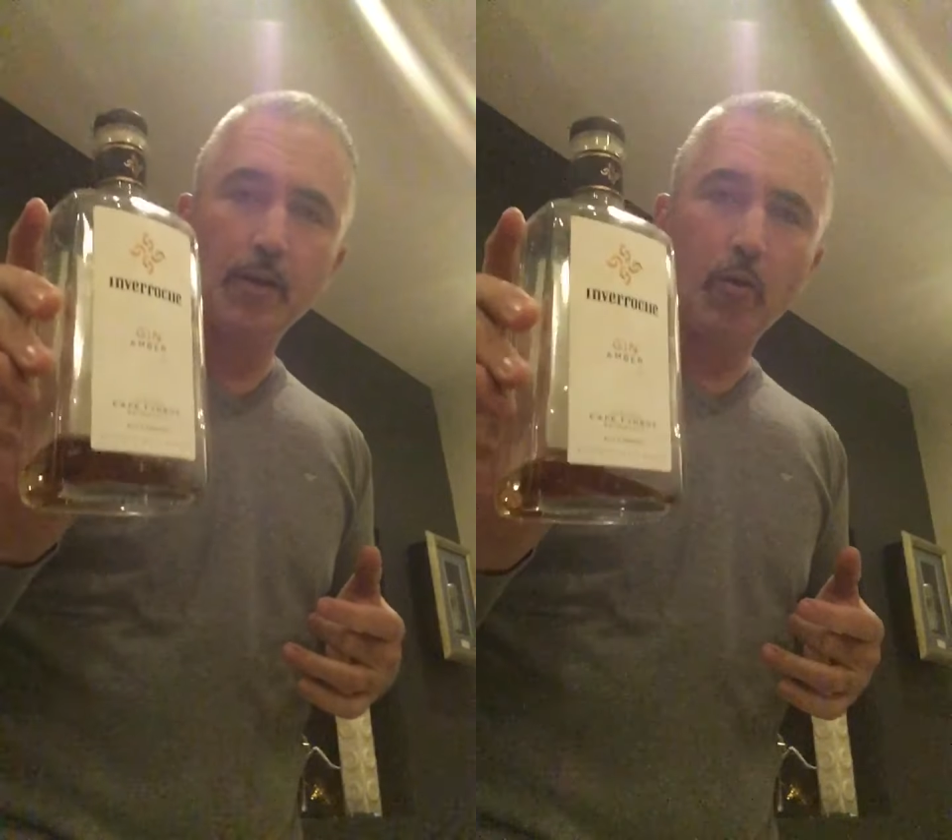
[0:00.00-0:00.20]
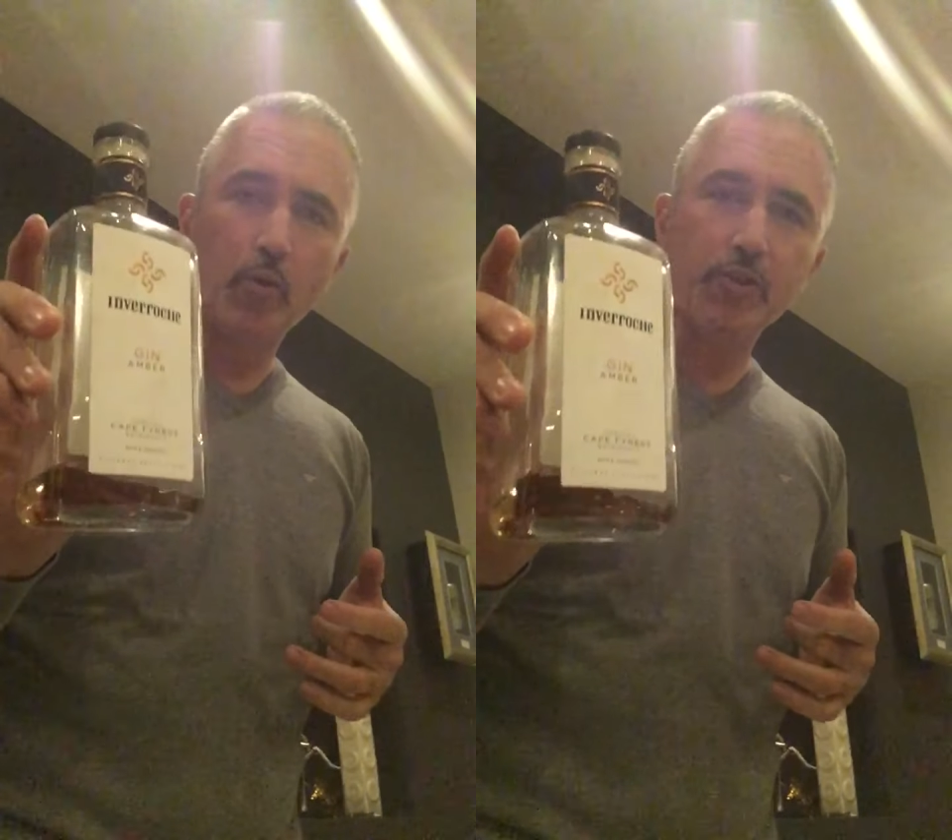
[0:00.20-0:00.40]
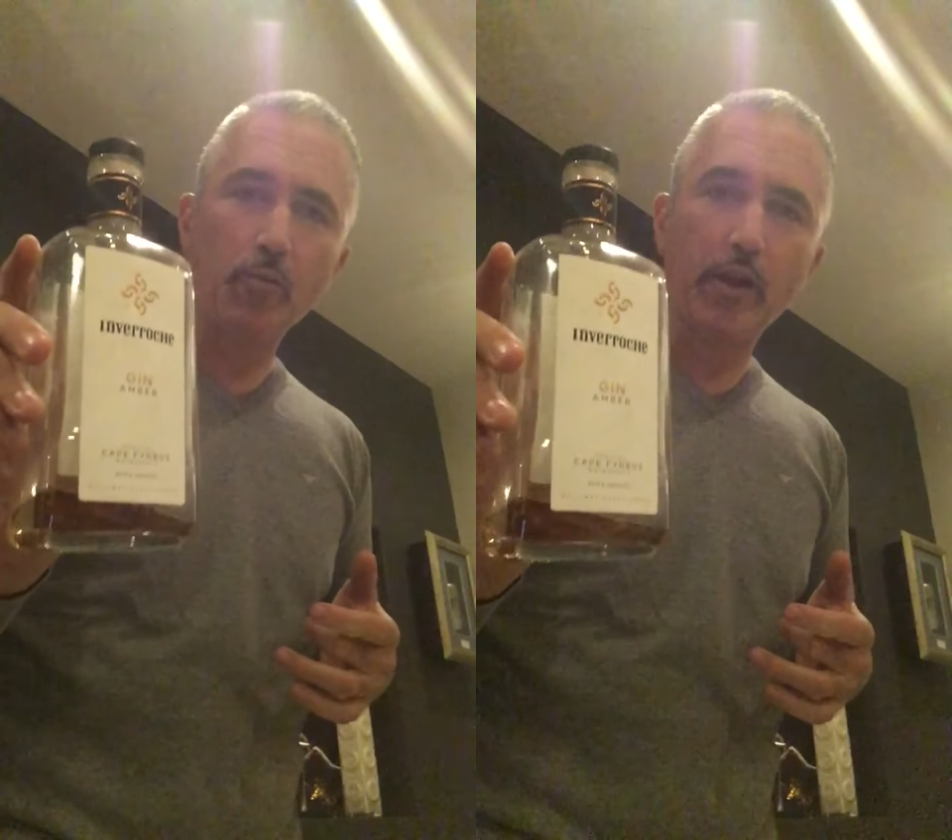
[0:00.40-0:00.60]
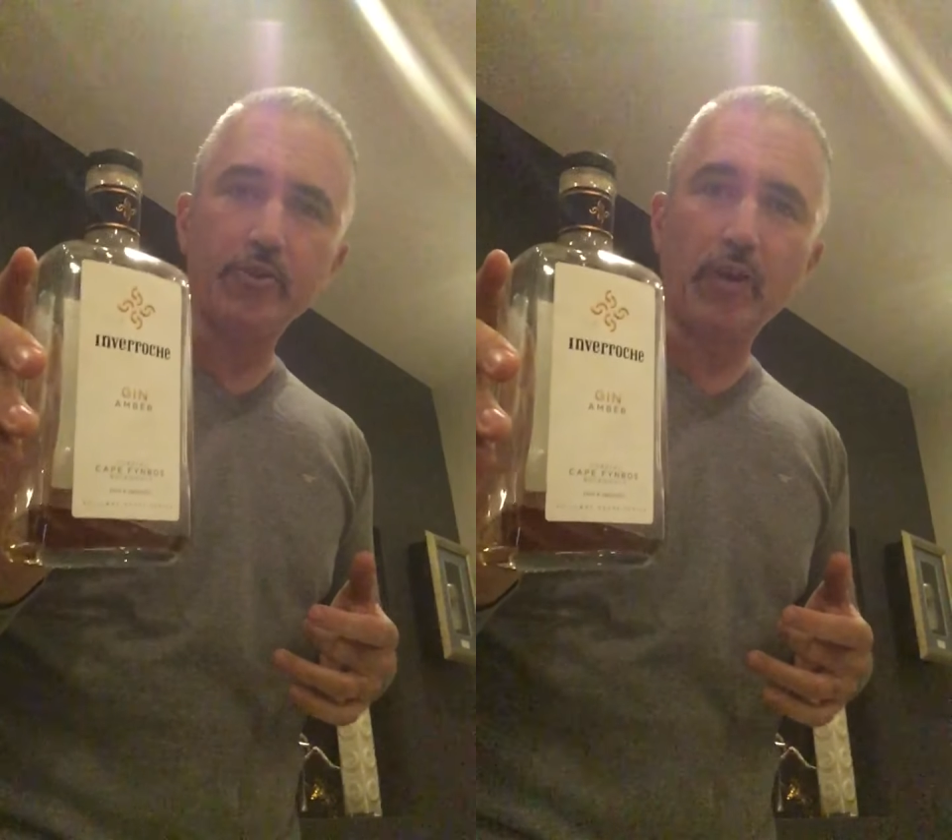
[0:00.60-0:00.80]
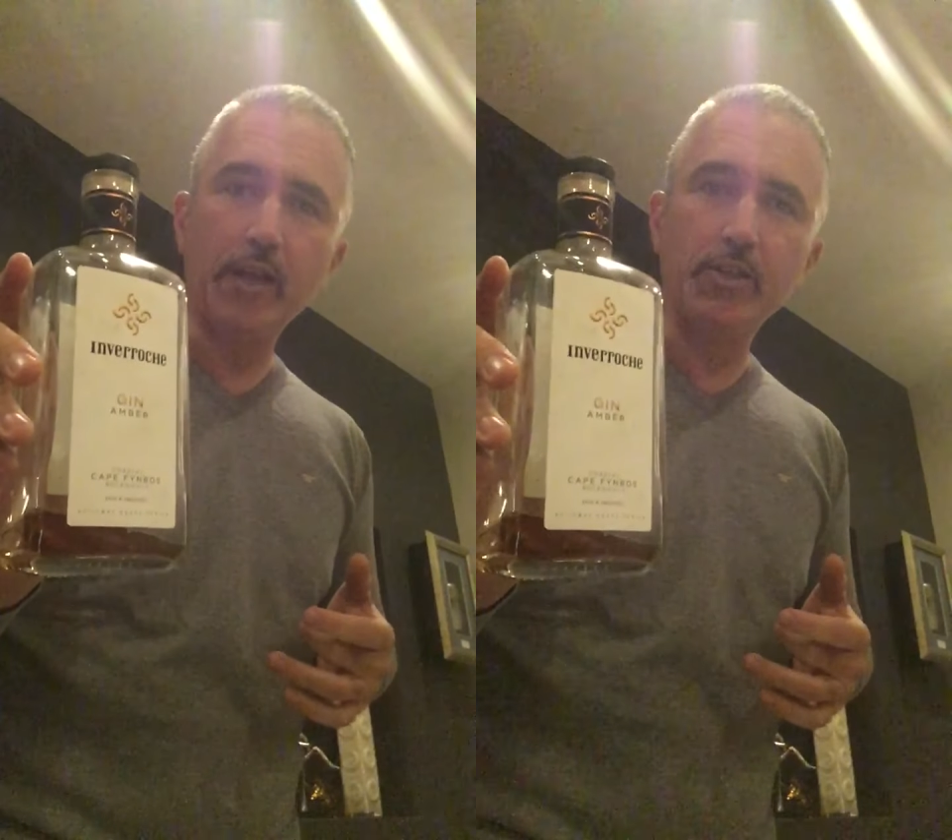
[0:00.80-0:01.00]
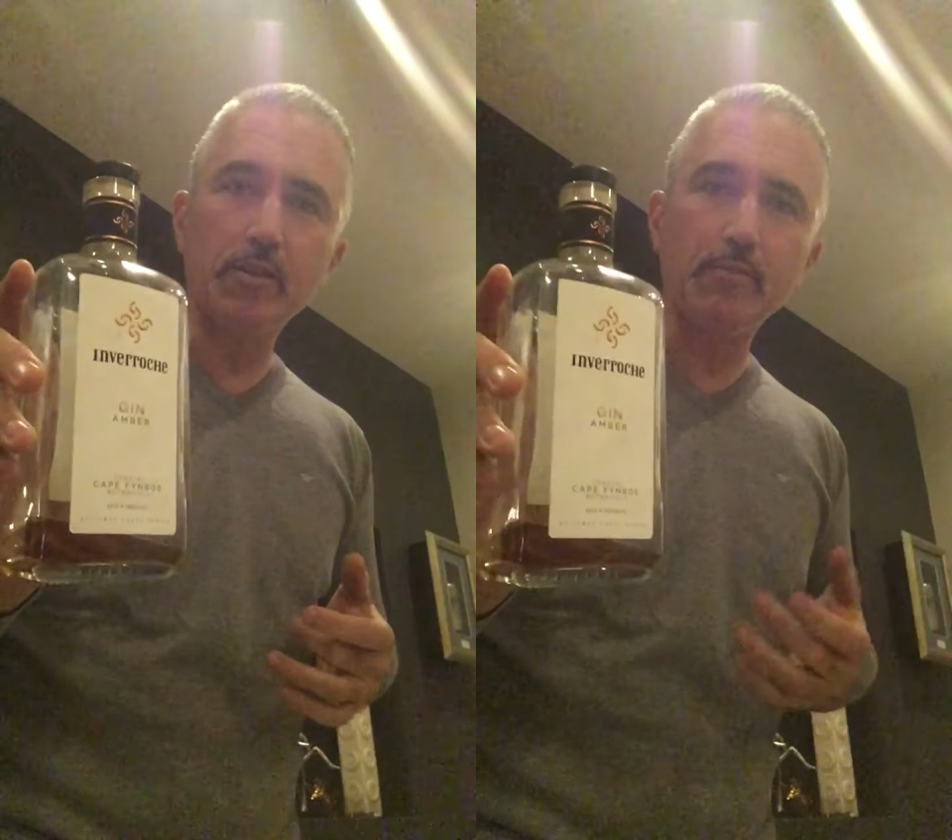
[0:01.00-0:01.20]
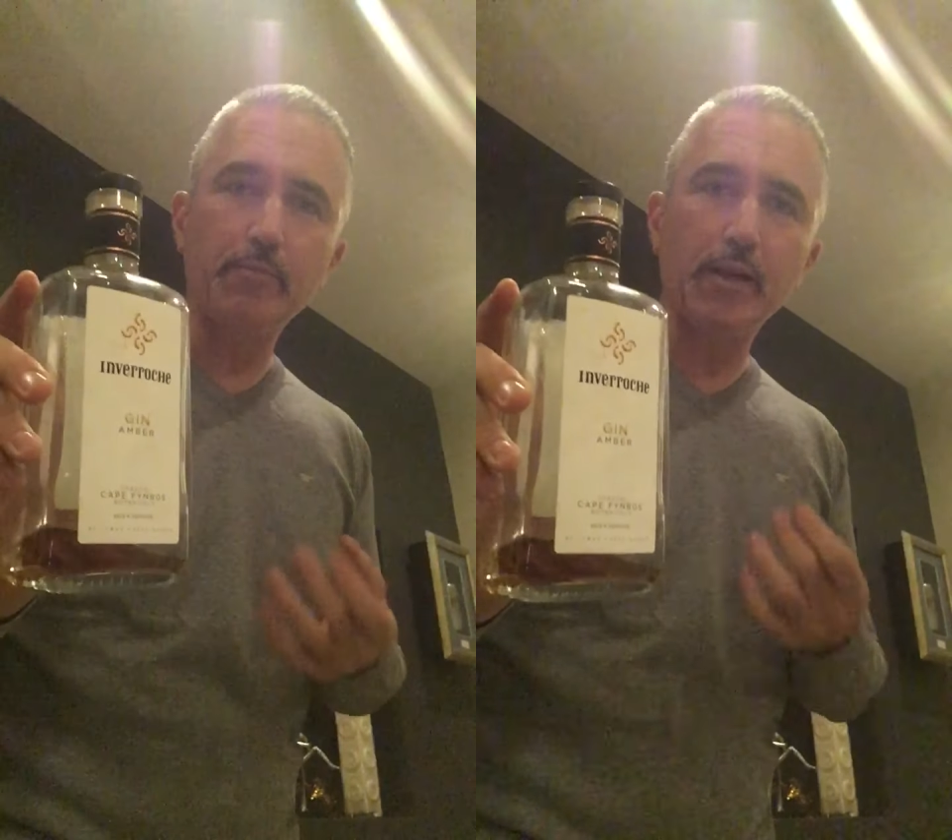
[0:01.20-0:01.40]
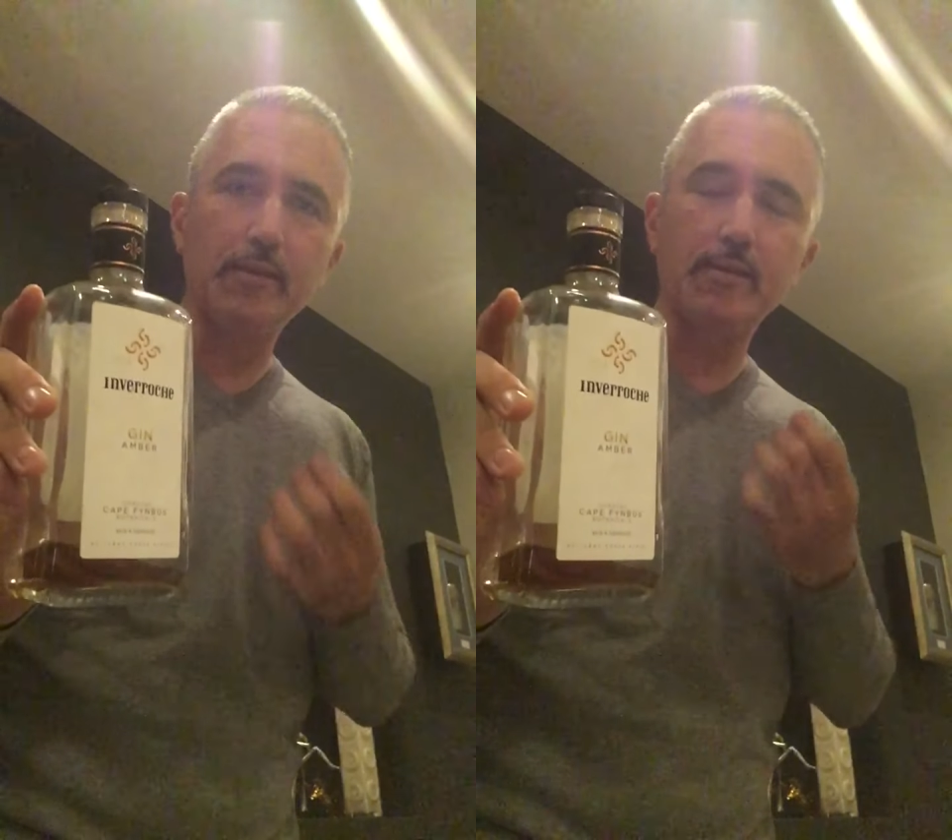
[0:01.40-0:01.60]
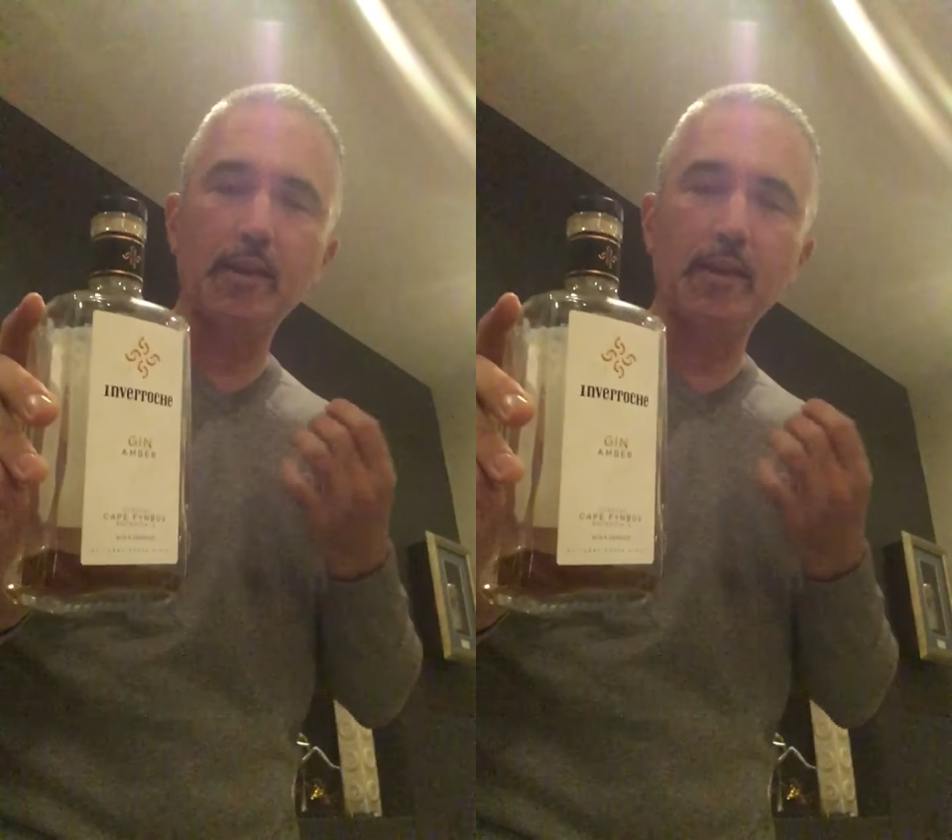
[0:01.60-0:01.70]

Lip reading: Also quite a dry gin, but